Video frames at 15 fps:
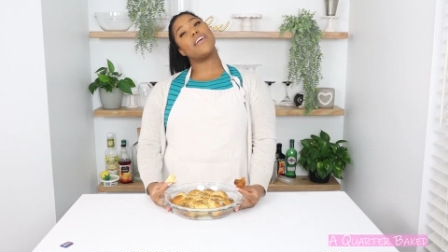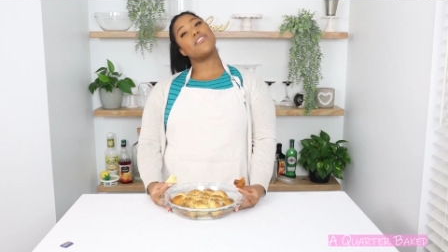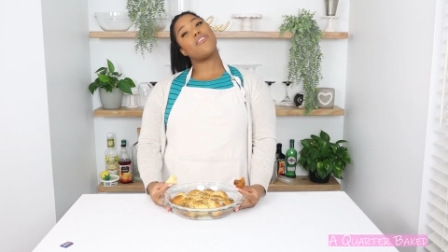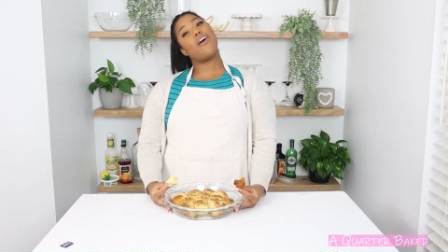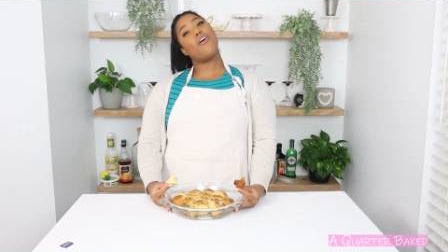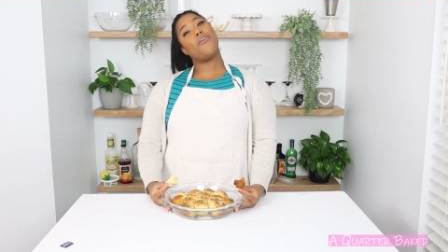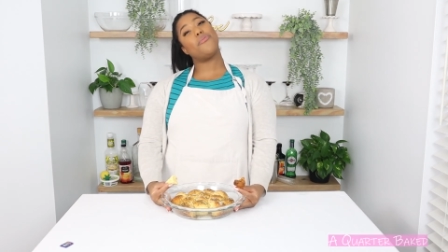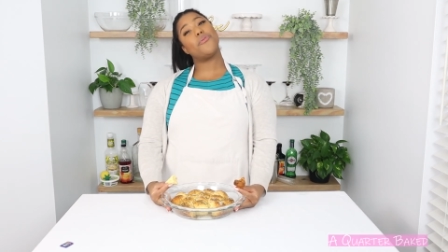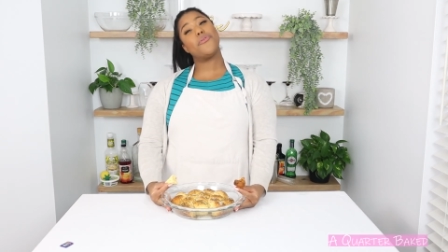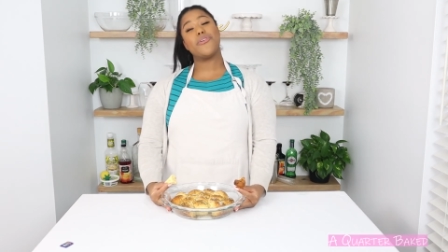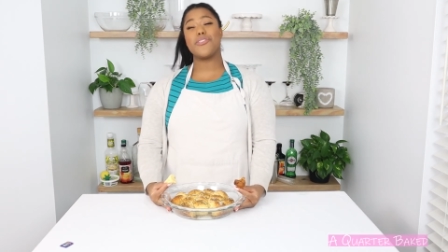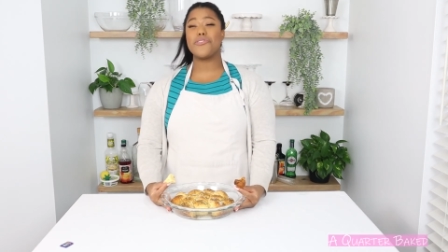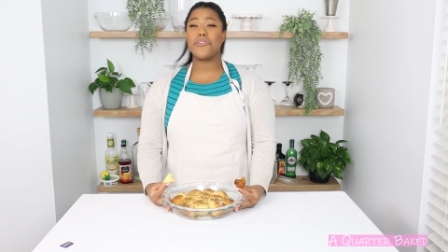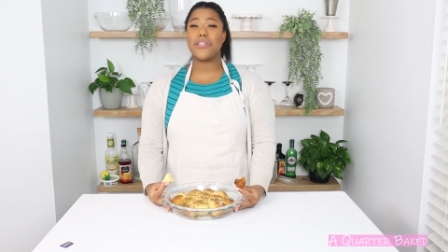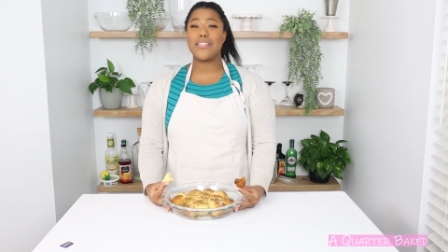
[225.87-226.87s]
So I hope you
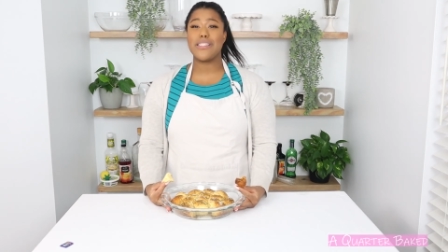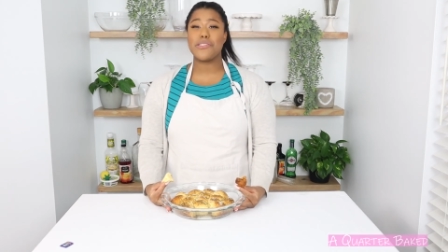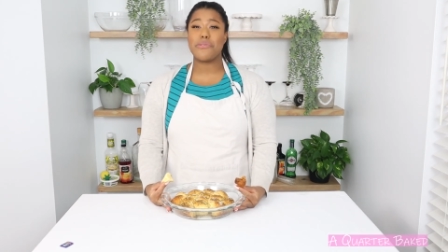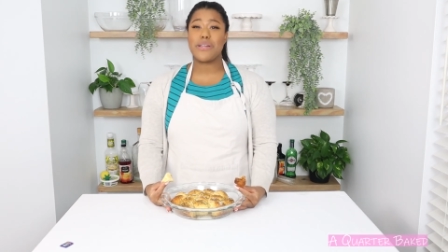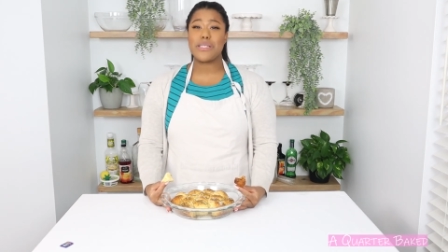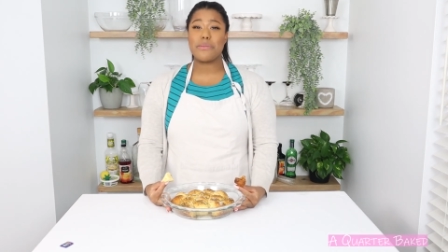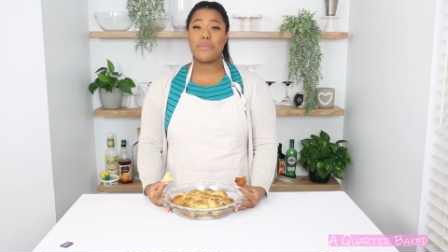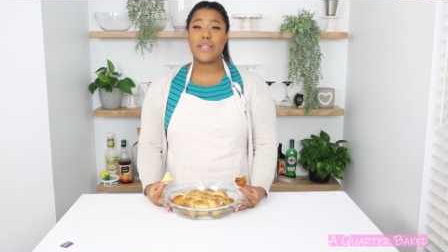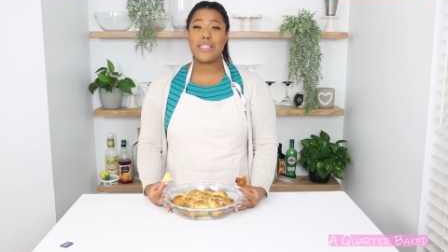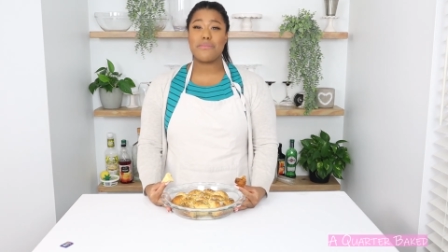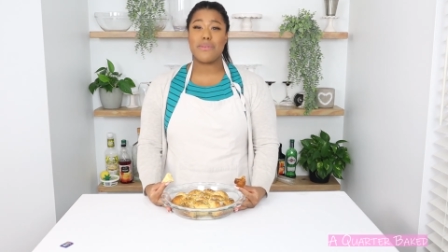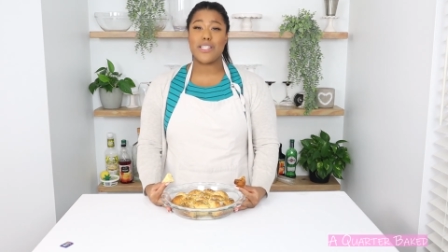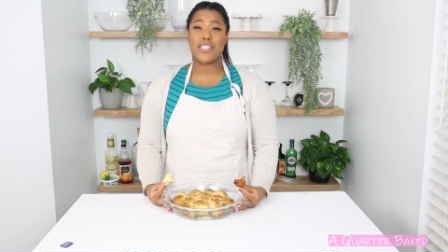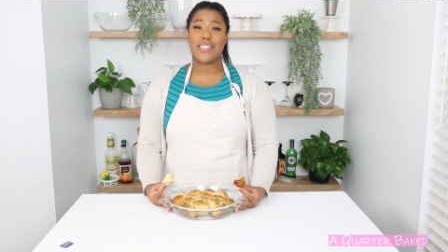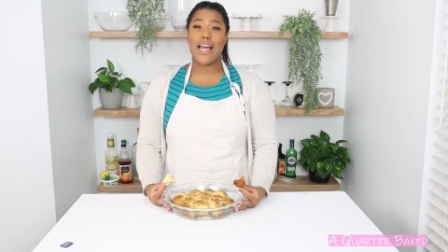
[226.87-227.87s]
enjoyed this recipe as
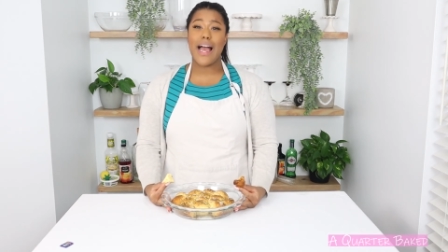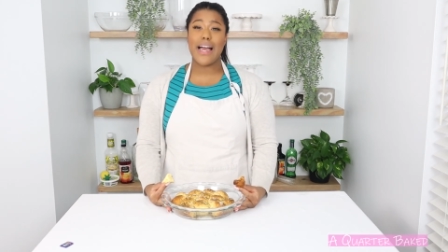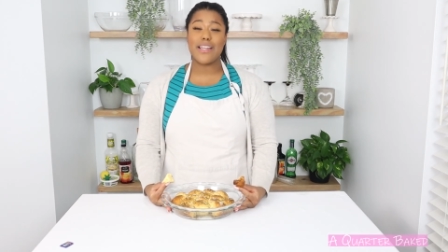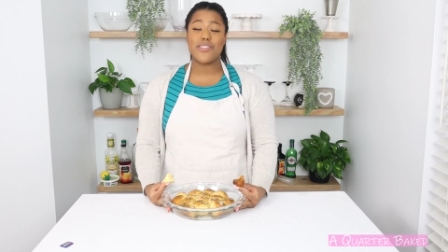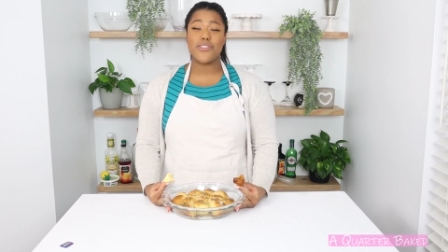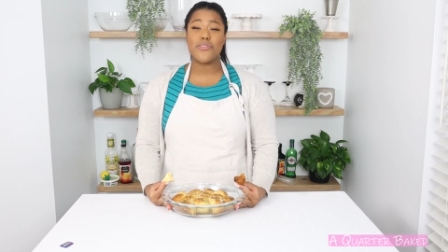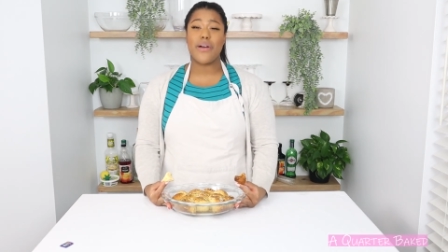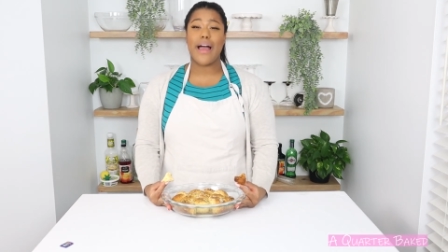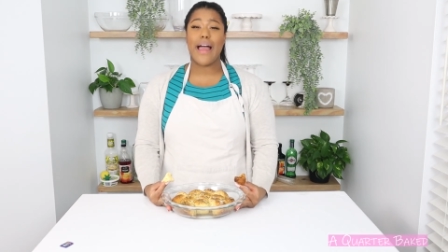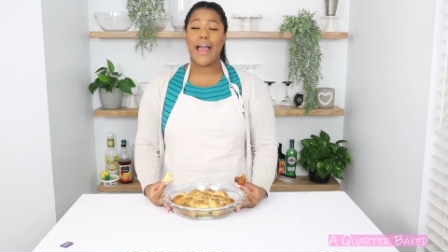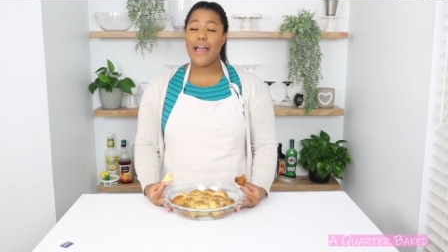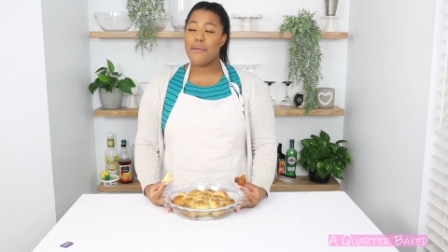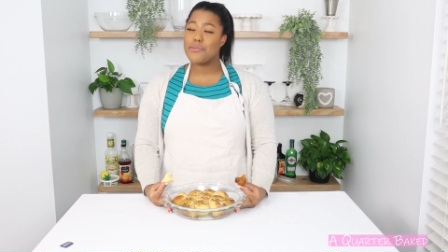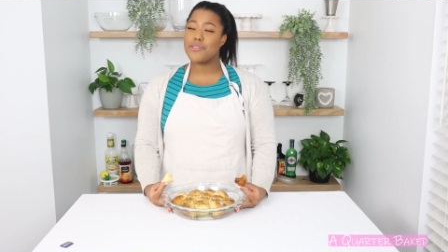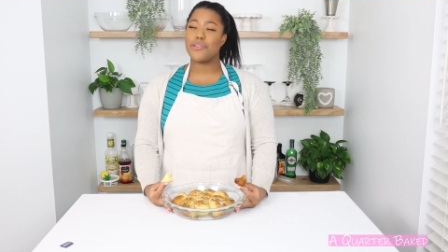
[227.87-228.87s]
much as I do. I
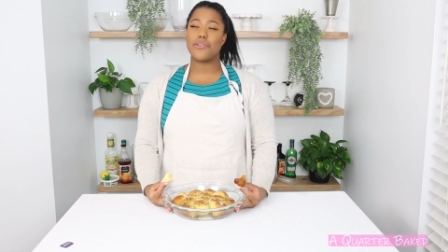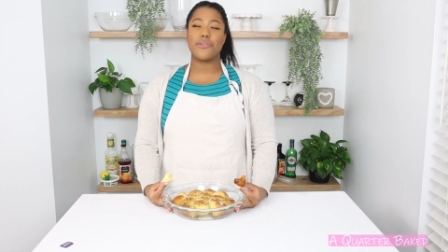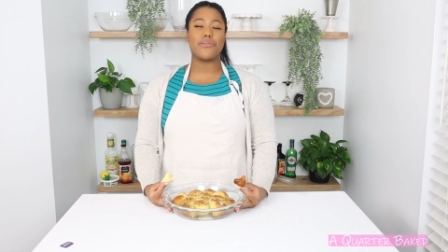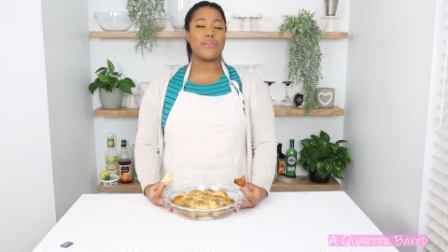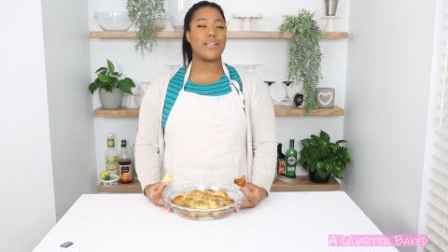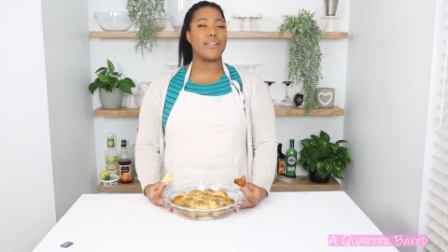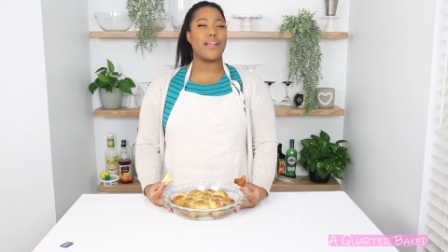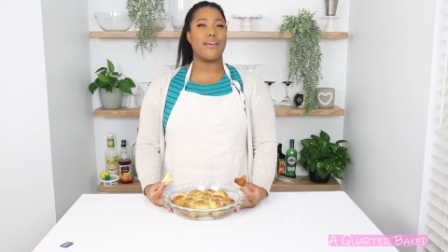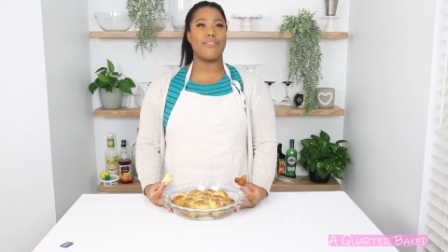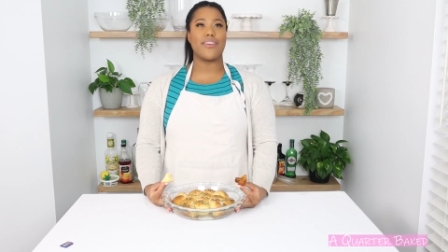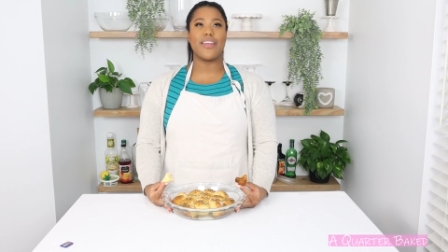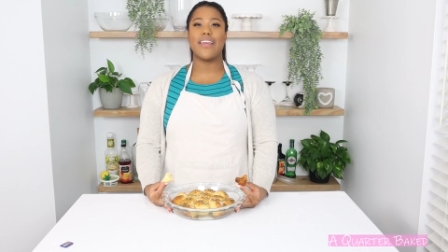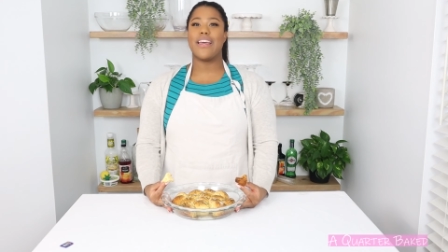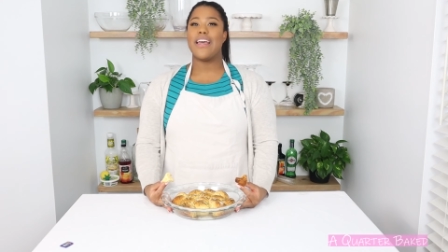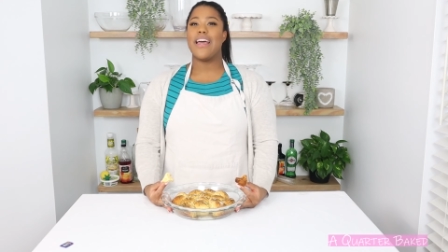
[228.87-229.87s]
absolutely love
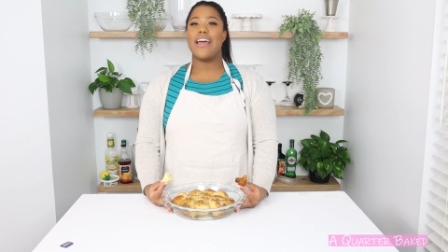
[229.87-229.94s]
it.